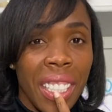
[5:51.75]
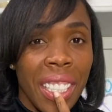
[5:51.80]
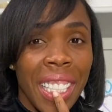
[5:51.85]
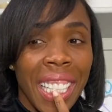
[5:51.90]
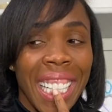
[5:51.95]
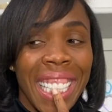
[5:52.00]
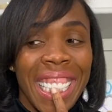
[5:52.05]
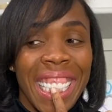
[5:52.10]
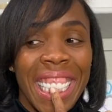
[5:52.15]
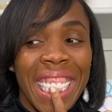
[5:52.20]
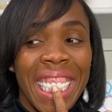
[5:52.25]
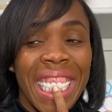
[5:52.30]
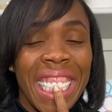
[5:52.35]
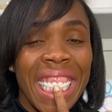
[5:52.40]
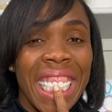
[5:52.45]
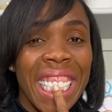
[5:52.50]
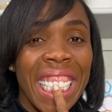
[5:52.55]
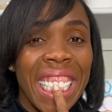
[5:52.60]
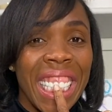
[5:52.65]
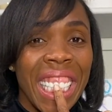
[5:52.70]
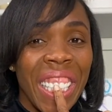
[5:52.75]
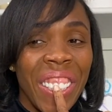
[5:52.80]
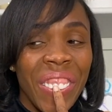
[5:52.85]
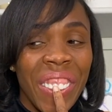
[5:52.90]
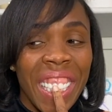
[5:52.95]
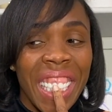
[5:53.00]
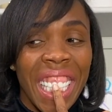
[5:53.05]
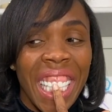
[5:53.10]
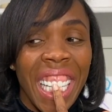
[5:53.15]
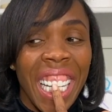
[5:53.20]
like this teeth
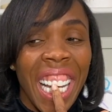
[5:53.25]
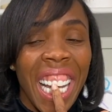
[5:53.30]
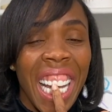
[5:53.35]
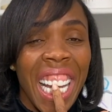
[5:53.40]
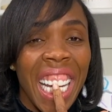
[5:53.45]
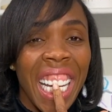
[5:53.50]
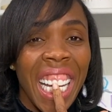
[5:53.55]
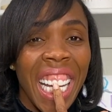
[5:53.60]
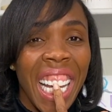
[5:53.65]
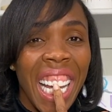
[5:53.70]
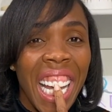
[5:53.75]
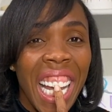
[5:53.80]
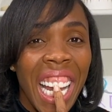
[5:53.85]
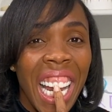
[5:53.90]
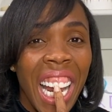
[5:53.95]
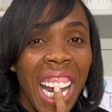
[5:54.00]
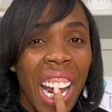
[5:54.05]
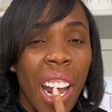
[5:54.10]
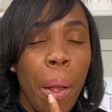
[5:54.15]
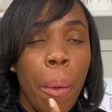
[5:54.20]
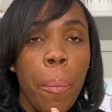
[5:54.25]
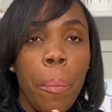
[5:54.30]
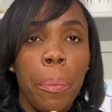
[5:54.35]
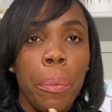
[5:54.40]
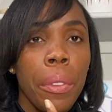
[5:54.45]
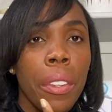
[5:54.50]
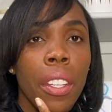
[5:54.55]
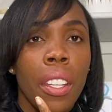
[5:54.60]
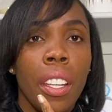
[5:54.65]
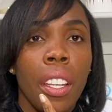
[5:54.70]
over here.
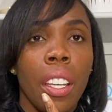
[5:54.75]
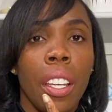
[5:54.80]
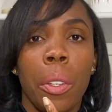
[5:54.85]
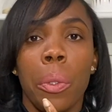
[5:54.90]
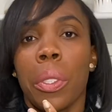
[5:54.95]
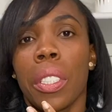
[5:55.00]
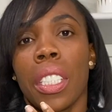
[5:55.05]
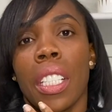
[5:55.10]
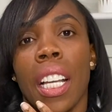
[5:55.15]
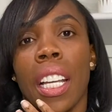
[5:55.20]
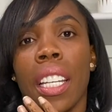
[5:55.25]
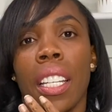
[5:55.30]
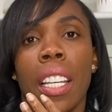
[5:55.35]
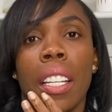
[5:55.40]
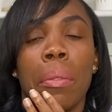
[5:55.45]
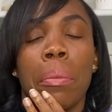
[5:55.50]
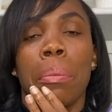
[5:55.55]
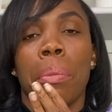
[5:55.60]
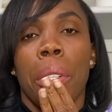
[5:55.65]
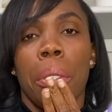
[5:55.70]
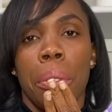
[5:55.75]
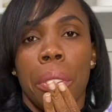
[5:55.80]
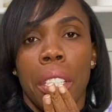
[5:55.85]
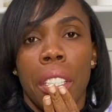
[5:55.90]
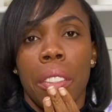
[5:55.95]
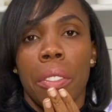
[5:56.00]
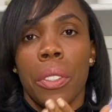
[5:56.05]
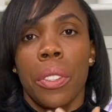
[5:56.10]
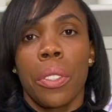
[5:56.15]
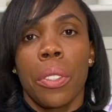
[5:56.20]
It was like
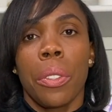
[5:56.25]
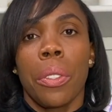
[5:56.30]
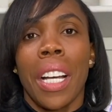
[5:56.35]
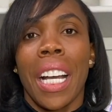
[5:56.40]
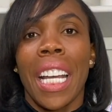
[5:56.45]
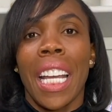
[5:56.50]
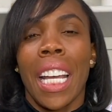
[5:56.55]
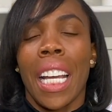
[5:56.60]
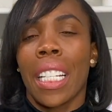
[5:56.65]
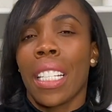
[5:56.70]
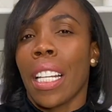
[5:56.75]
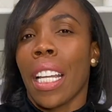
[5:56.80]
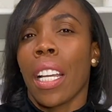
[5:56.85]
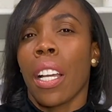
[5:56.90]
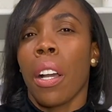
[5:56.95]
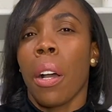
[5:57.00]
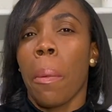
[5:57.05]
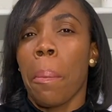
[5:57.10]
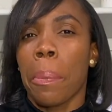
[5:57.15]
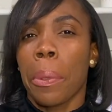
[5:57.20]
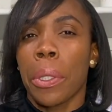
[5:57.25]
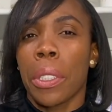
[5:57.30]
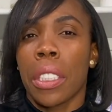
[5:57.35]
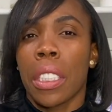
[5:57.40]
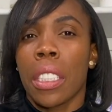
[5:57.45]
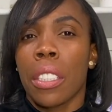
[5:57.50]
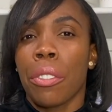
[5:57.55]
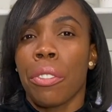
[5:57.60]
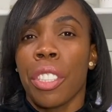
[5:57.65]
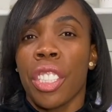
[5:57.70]
broken. So I had like
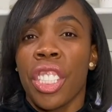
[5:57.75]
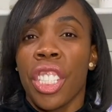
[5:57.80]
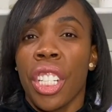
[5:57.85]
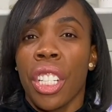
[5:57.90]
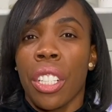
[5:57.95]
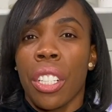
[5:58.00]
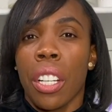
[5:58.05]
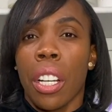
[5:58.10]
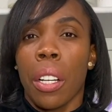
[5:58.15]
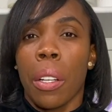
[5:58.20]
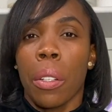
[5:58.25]
composite veneers